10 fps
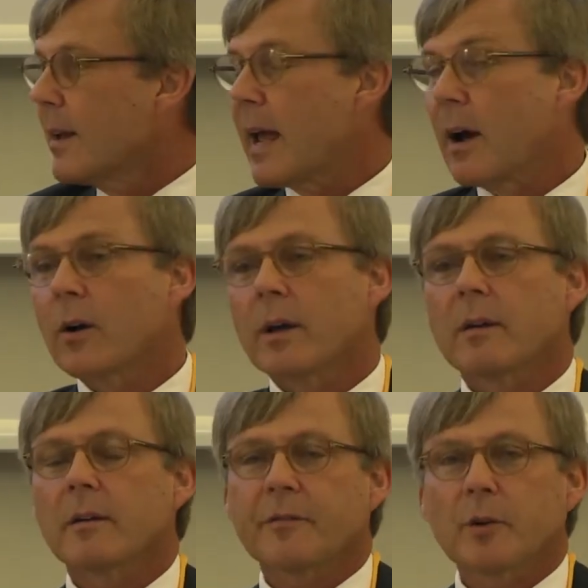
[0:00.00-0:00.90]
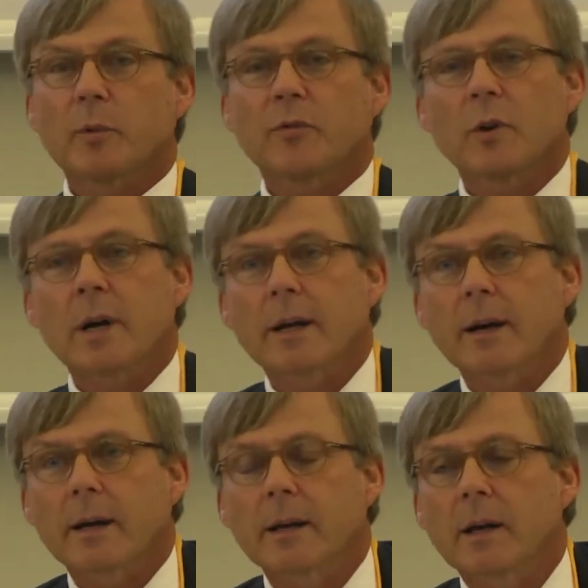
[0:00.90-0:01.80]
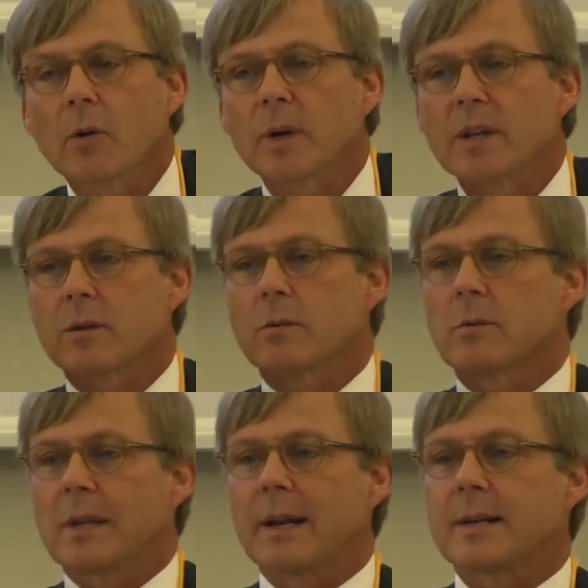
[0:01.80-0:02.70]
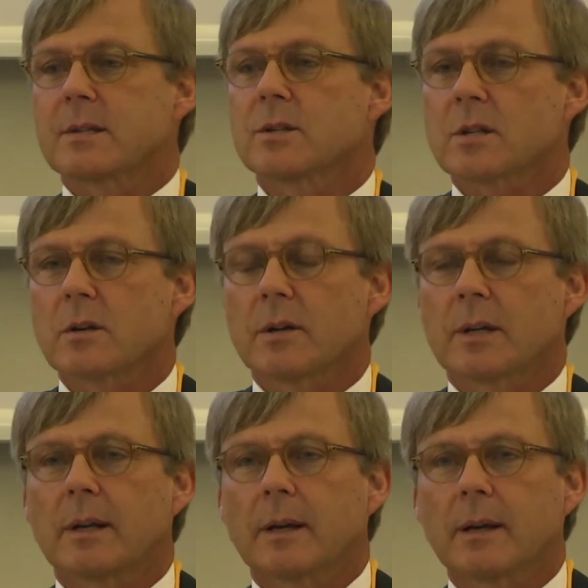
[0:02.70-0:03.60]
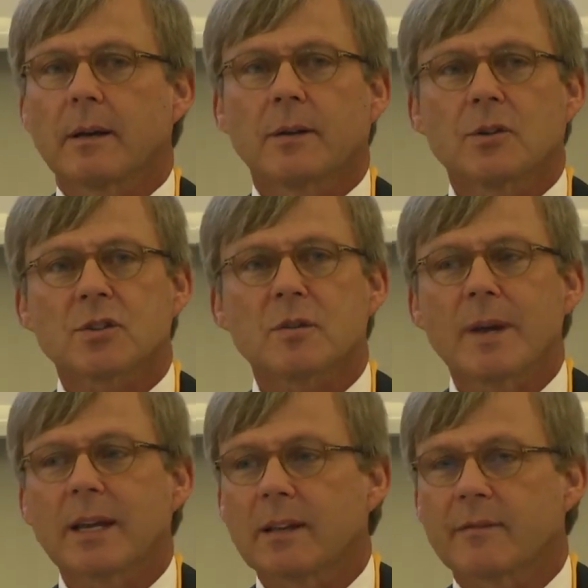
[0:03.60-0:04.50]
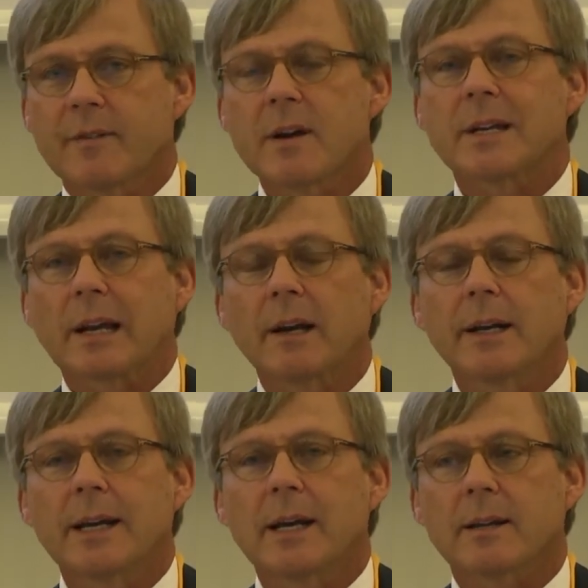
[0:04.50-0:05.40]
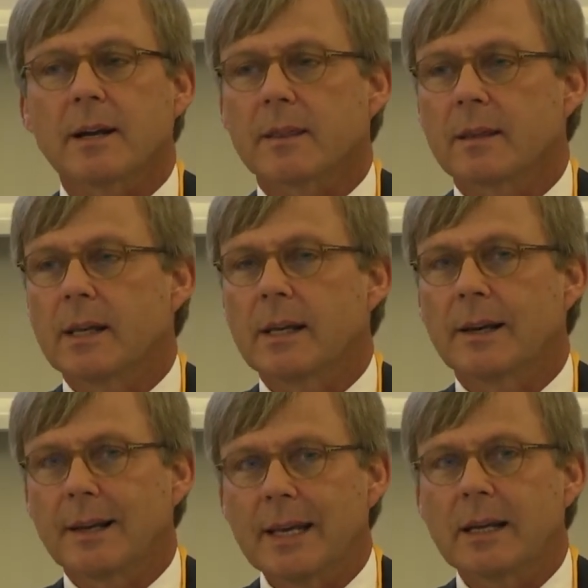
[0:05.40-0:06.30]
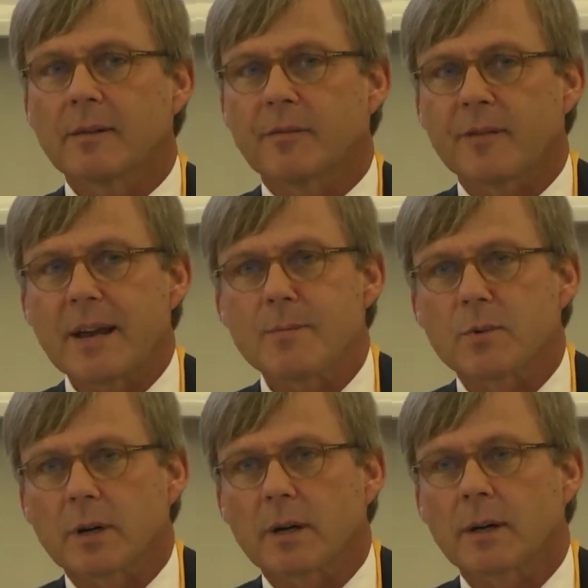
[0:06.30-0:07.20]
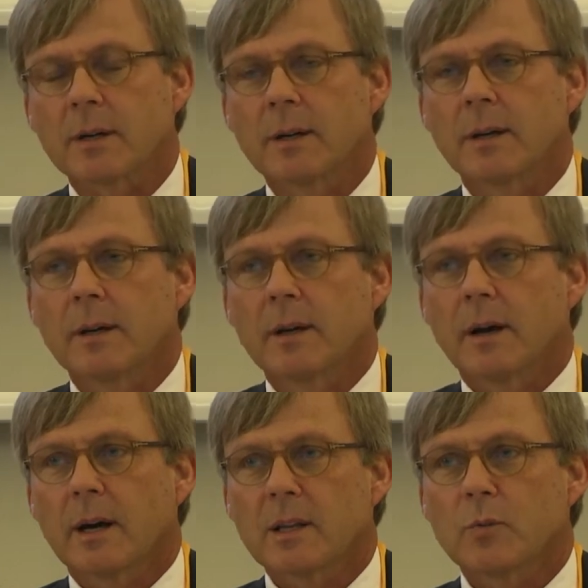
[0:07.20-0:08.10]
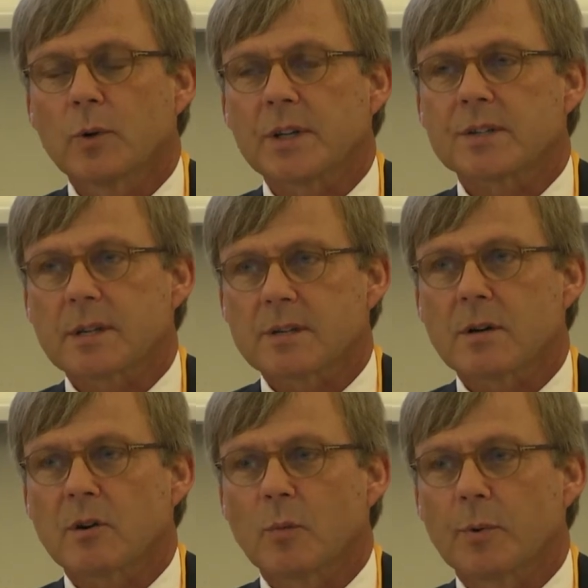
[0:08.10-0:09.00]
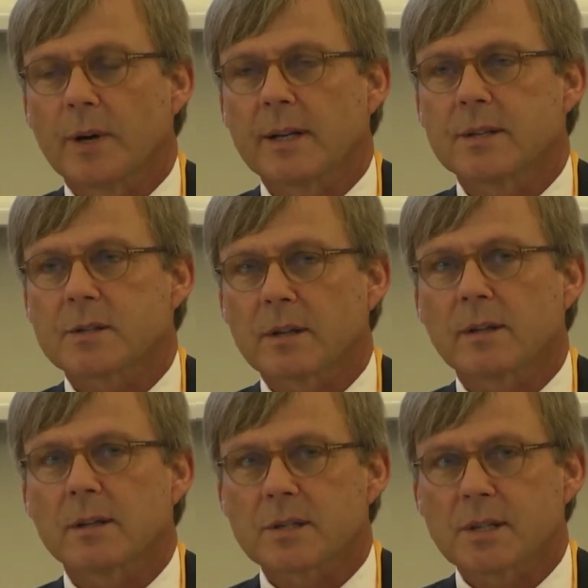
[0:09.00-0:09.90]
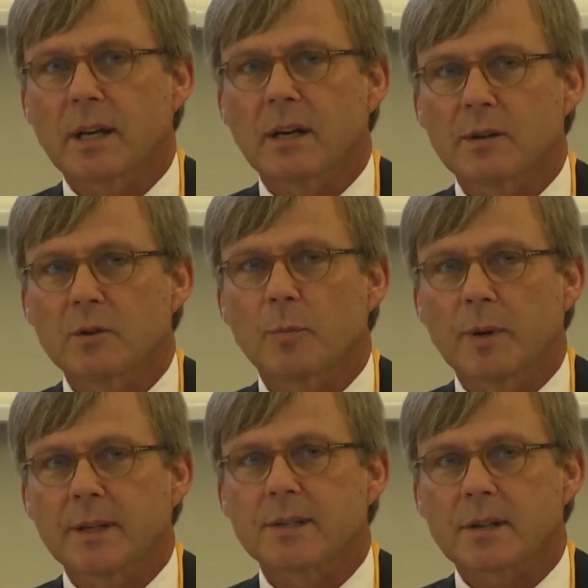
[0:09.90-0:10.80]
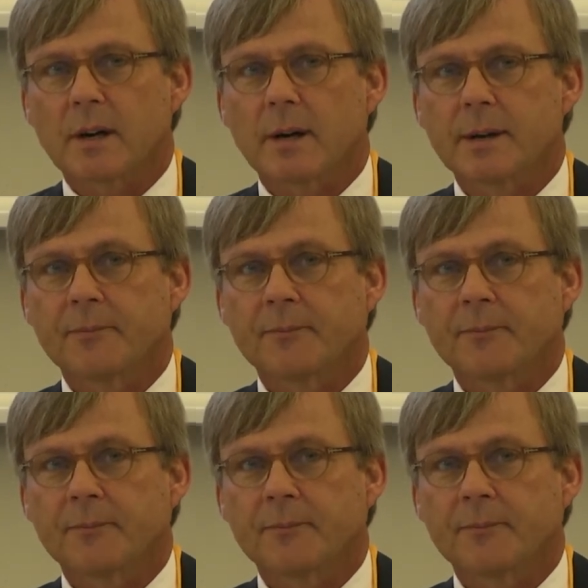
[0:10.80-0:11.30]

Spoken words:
Now, before I go into the lessons learned, just to make it very clear that the legal framework under which CESAR operates is under the single European sky.